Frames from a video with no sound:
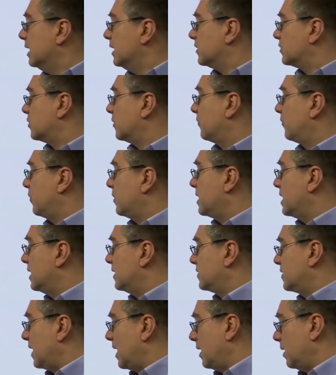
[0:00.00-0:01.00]
So for the
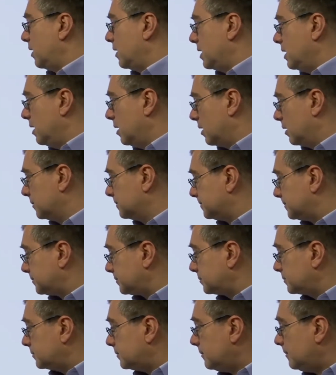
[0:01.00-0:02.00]
entire year,
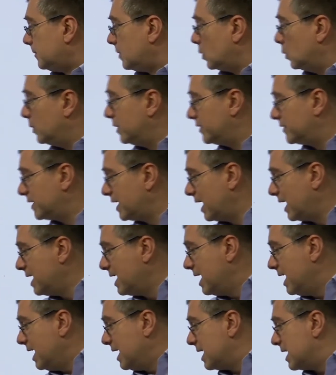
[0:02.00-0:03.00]
we say
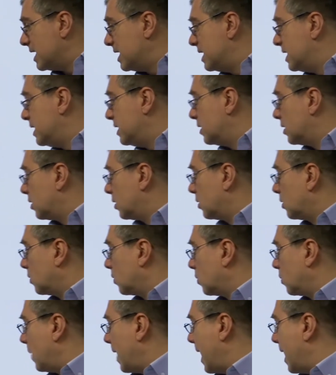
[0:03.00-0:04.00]
year
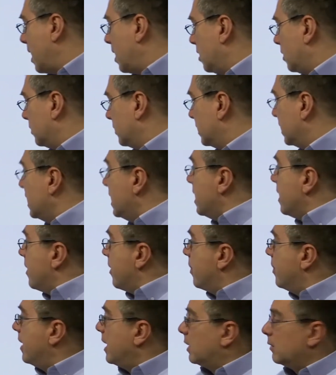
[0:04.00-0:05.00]
round.
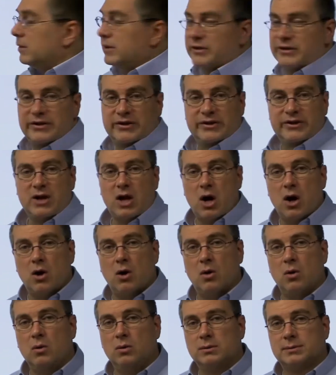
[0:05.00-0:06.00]
There is
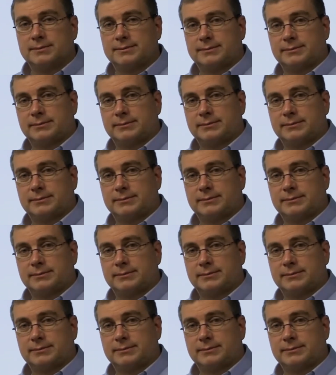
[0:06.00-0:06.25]
snow